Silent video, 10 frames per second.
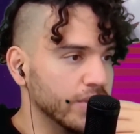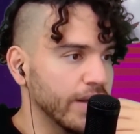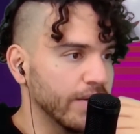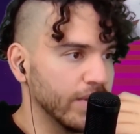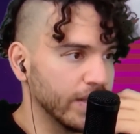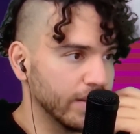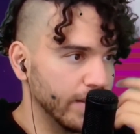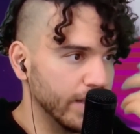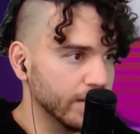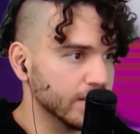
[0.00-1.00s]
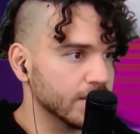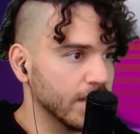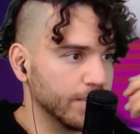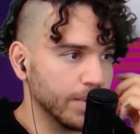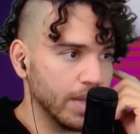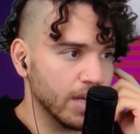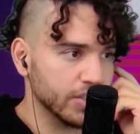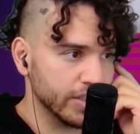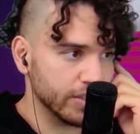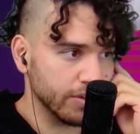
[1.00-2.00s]
you have like thinkers like
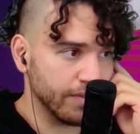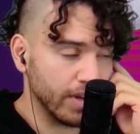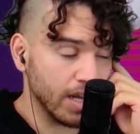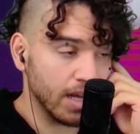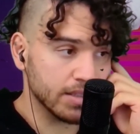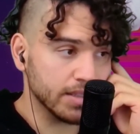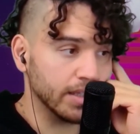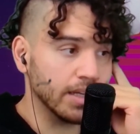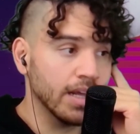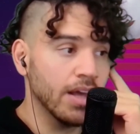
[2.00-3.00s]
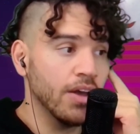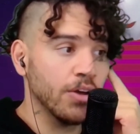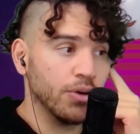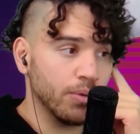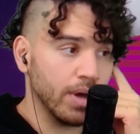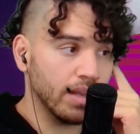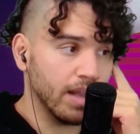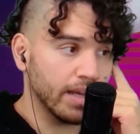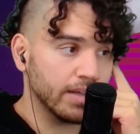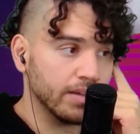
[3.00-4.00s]
Balaji Srinivasan, who are
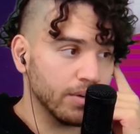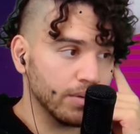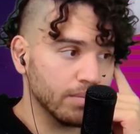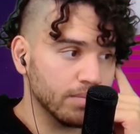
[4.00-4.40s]
like, you know,